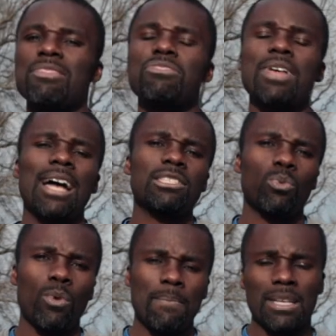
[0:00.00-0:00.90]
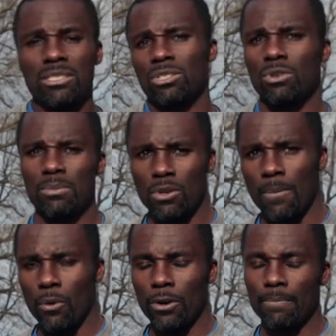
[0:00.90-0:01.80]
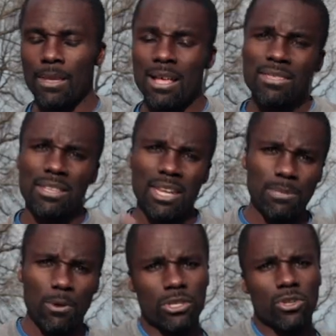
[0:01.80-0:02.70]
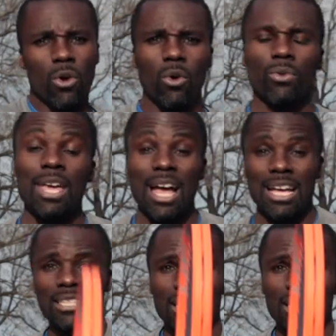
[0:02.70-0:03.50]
And that's what makes this grip so important. The next part is the hold. I